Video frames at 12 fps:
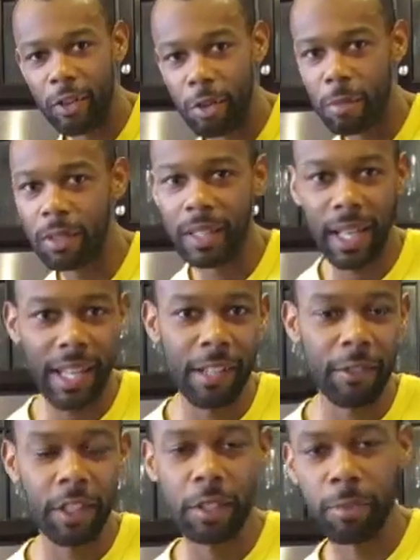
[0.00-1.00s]
normal
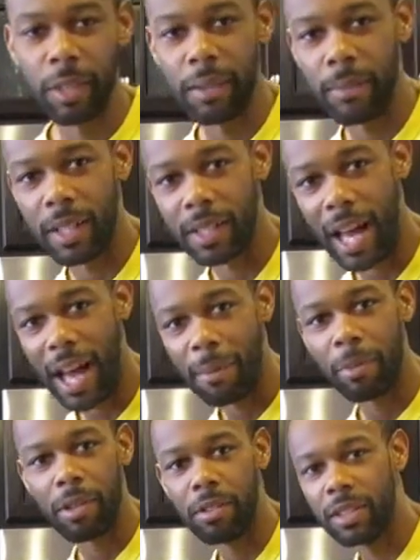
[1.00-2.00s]
diet, which is pretty much high
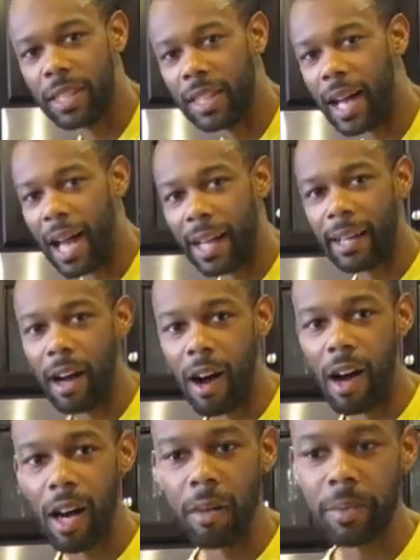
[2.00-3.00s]
protein, high
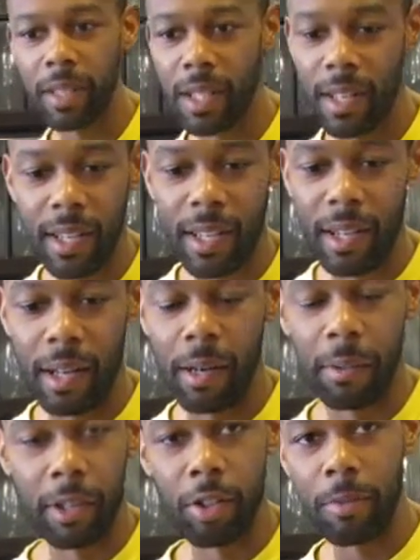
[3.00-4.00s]
carbs,
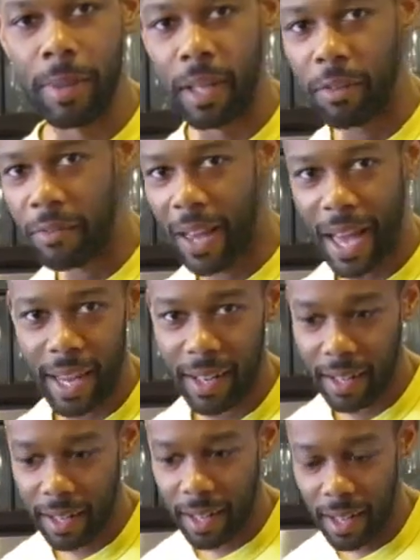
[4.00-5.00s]
a little bit of fat.
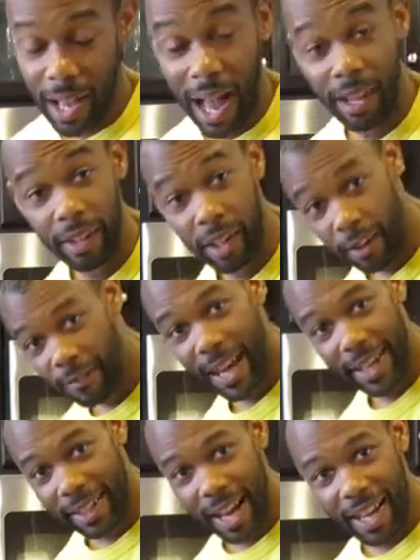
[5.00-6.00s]
I love
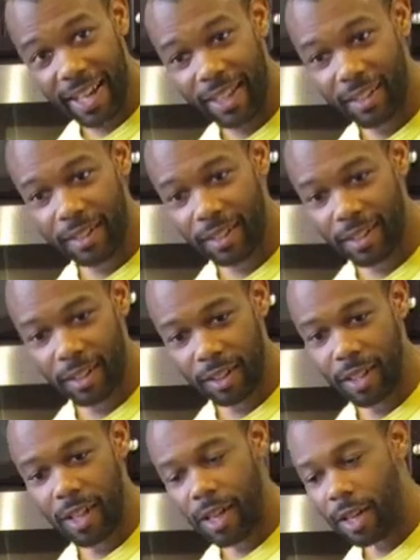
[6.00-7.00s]
that diet,
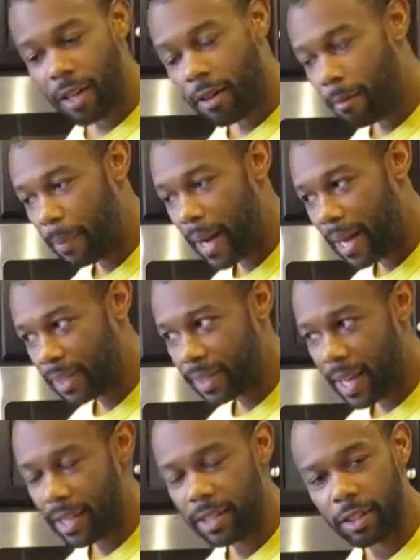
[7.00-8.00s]
but I
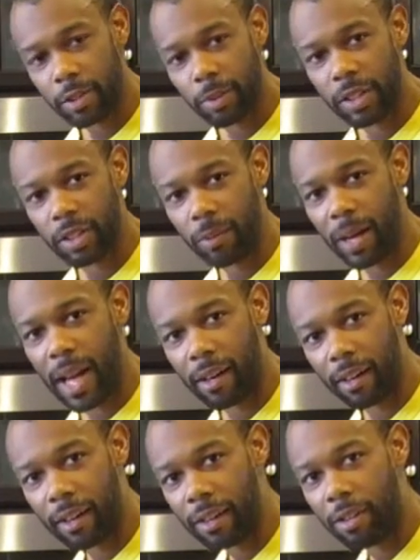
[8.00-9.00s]
decided to switch it
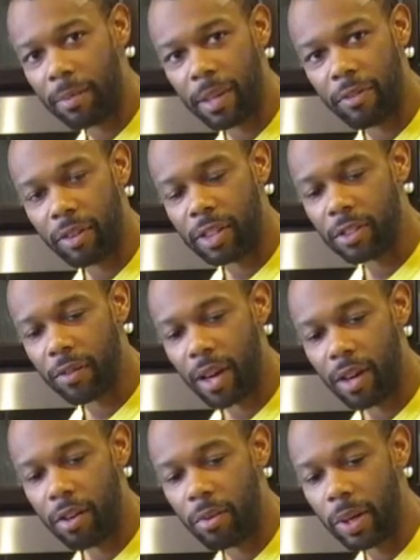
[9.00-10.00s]
around a little bit for this
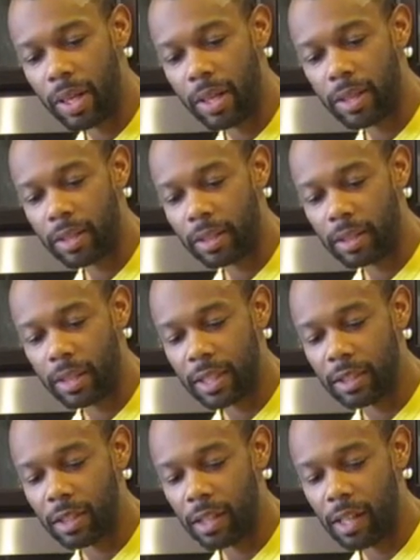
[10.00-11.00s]
final week,
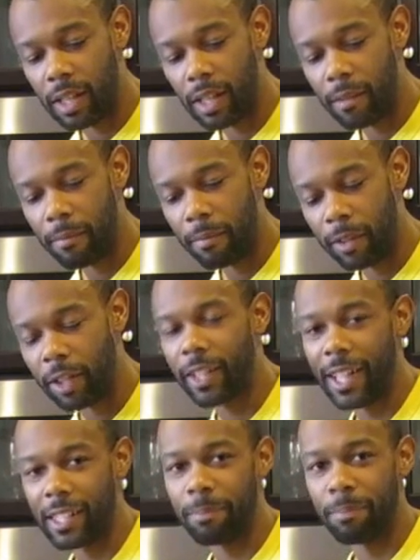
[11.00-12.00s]
just to look